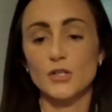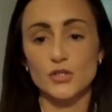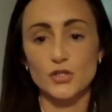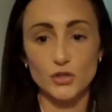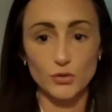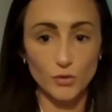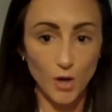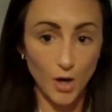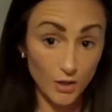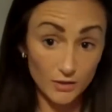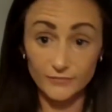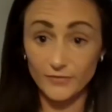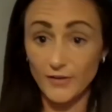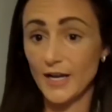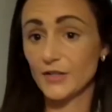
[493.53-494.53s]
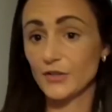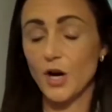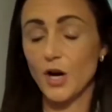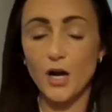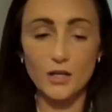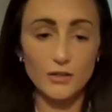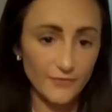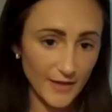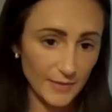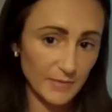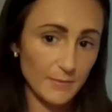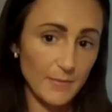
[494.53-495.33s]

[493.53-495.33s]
to call a friend or call a family